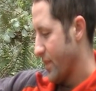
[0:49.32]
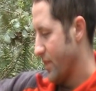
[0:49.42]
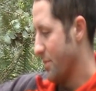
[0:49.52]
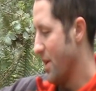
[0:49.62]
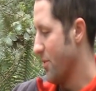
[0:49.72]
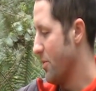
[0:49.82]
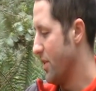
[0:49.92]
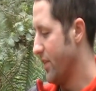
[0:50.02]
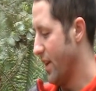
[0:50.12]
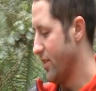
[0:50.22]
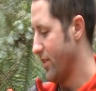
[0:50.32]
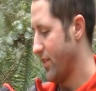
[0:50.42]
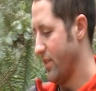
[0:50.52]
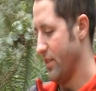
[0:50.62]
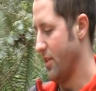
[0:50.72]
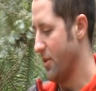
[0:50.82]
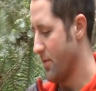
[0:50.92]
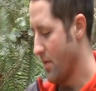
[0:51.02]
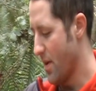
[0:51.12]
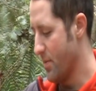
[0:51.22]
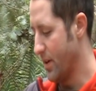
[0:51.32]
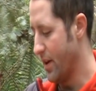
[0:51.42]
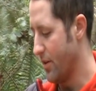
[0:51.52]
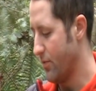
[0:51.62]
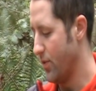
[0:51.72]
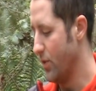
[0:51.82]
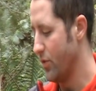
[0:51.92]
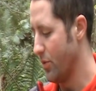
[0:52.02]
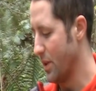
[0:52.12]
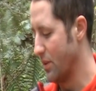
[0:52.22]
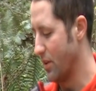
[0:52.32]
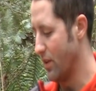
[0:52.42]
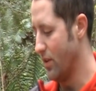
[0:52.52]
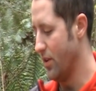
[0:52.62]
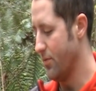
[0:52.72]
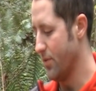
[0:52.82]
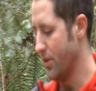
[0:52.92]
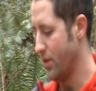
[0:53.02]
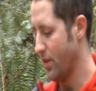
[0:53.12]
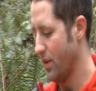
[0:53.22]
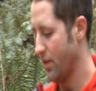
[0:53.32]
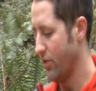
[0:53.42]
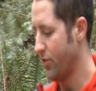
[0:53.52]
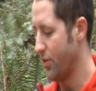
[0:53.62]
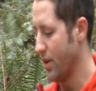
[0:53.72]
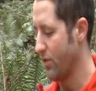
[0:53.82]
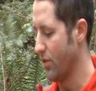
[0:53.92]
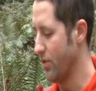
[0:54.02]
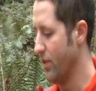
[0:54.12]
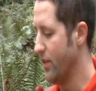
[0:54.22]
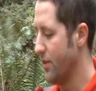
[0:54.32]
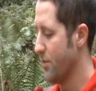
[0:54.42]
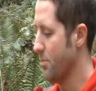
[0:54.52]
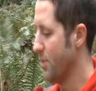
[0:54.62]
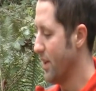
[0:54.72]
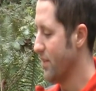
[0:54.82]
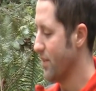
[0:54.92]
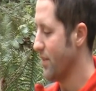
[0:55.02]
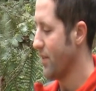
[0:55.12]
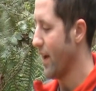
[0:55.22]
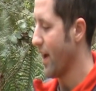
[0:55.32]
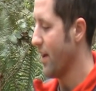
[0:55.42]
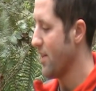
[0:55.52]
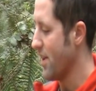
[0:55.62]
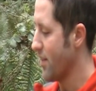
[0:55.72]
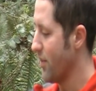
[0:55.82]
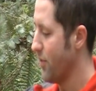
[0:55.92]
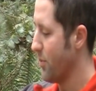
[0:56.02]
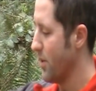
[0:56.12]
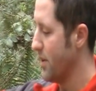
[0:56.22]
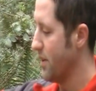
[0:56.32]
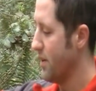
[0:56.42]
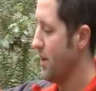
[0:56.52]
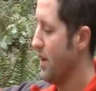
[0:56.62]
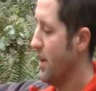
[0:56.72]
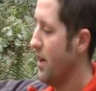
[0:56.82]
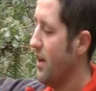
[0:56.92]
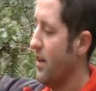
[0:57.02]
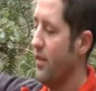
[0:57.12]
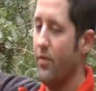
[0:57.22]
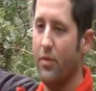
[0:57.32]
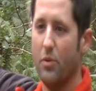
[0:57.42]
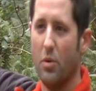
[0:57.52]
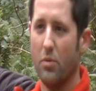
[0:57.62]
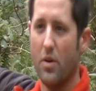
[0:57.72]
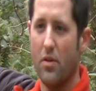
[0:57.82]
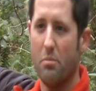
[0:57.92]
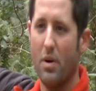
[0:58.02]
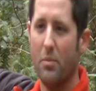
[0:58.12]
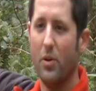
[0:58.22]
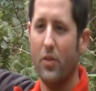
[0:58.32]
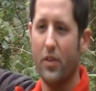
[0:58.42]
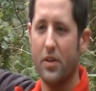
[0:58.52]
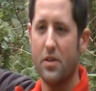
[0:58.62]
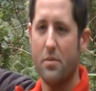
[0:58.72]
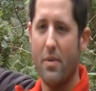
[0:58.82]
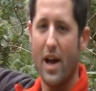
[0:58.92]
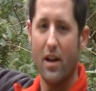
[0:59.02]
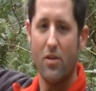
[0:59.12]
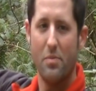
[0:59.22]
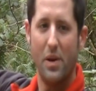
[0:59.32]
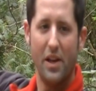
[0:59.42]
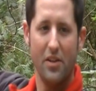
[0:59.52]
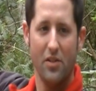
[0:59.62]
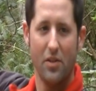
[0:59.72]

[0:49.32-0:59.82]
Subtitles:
Some other ones, I printed out a few so we could look at different structures in different places. I kind of like this one, the one with all the bubbles on the back of the page.